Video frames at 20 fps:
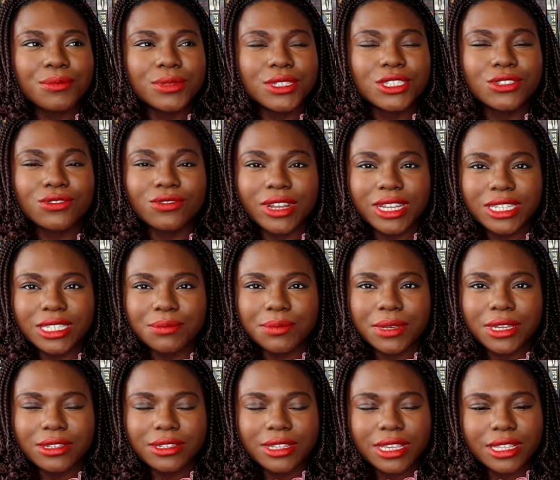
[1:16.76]
to write
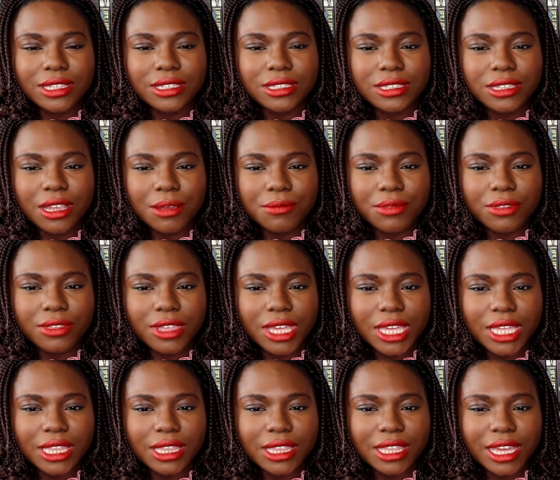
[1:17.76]
about. It's
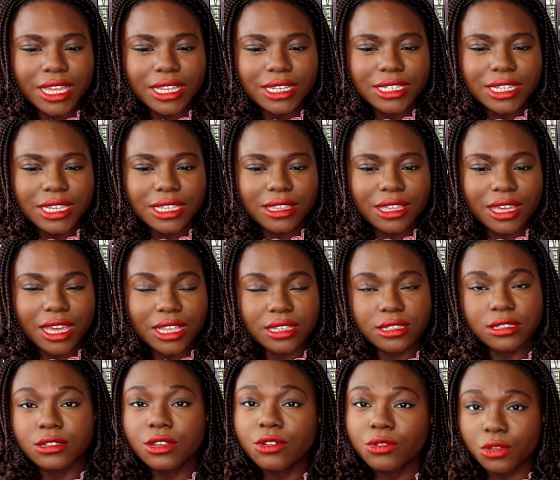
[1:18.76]
something that either
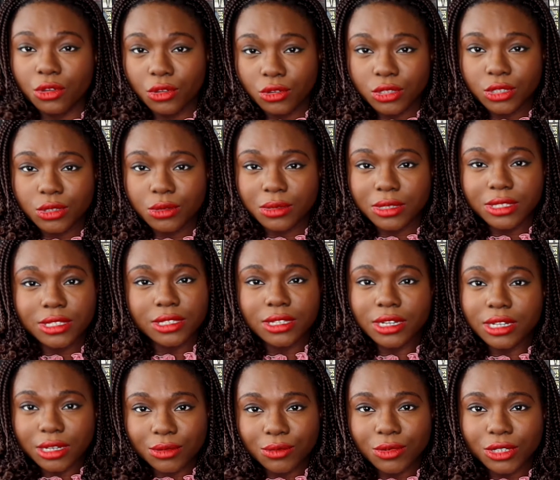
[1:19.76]
has no consequence
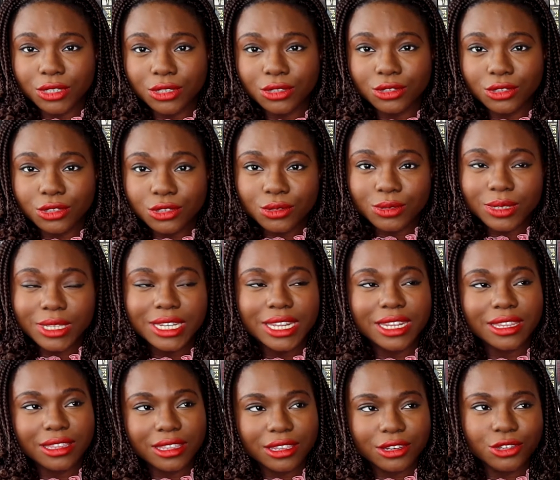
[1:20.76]
and anyone can do it,
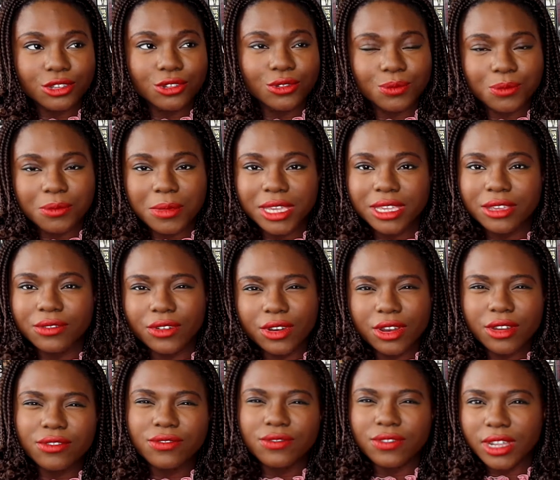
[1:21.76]
and then you make a
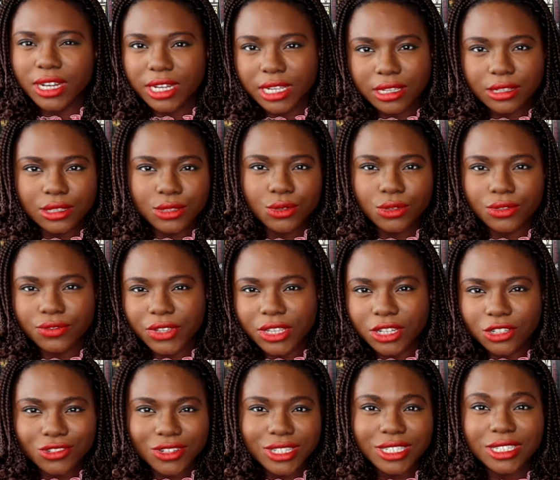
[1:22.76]
very funny and sort of
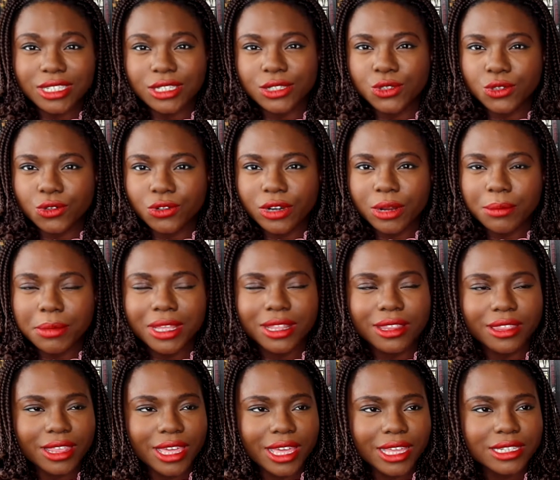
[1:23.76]
interesting story
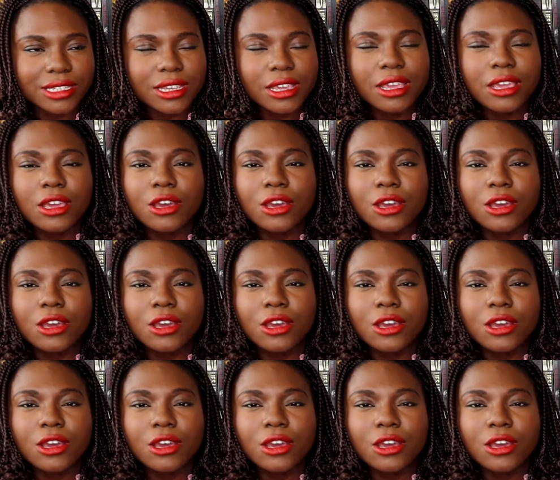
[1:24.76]
about that,